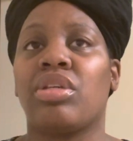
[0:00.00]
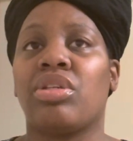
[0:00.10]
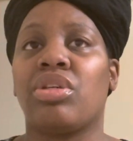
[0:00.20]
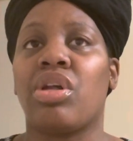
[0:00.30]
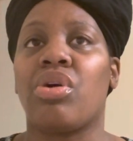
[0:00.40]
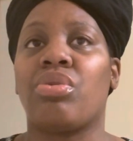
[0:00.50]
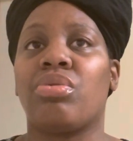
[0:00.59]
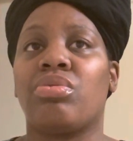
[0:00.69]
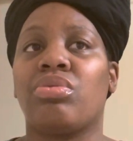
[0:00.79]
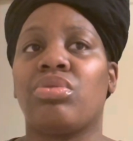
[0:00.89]
You
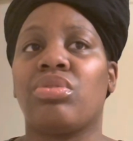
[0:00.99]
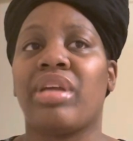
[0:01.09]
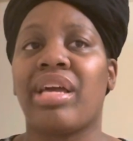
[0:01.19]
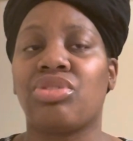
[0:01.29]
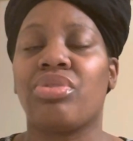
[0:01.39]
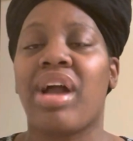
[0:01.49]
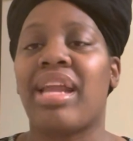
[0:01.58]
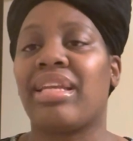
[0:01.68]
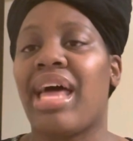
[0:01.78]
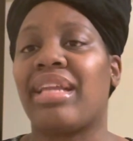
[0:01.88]
know, yes, you got
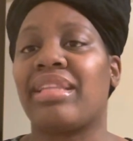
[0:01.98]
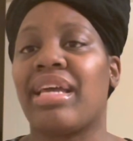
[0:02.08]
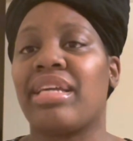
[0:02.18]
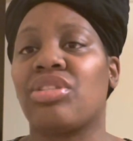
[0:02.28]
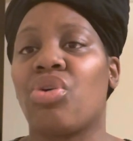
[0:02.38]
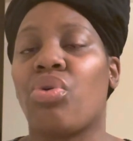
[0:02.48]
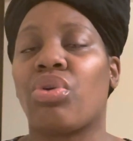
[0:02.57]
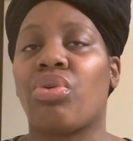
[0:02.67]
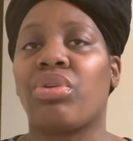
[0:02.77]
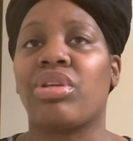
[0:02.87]
a lot of things
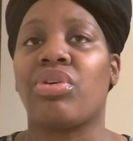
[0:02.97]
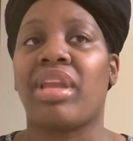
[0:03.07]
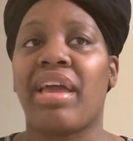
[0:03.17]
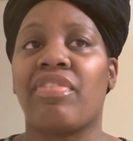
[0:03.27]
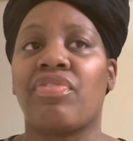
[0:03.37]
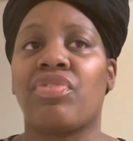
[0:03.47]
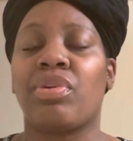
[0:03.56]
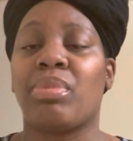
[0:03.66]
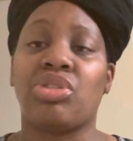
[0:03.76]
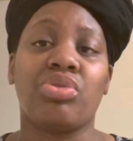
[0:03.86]
going on in your life,
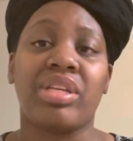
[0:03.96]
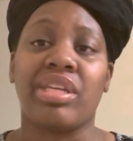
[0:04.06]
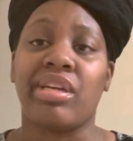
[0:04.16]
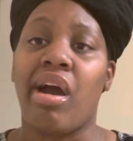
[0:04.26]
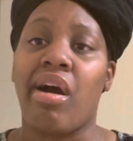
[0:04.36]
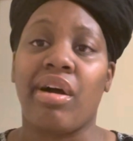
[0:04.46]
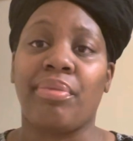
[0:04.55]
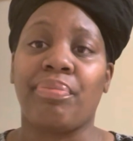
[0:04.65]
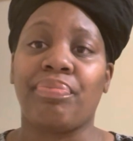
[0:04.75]
but you need God.